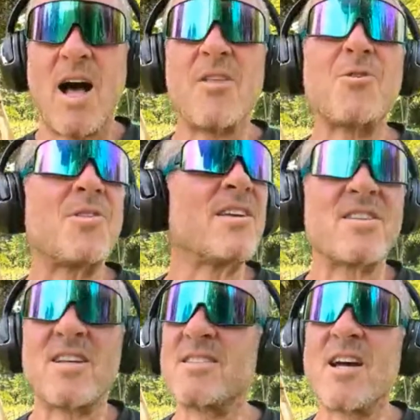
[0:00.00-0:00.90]
Other
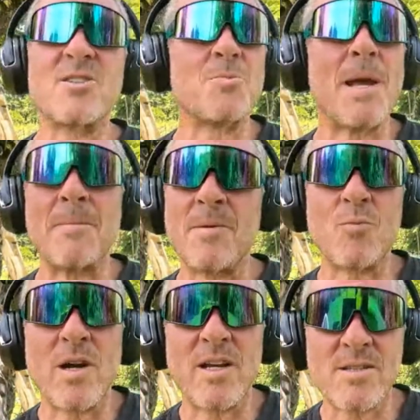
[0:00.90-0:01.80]
things can touch payment
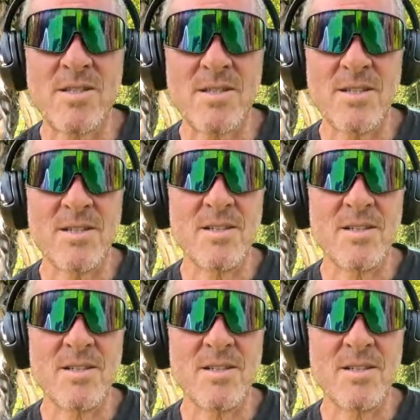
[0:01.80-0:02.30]
rails.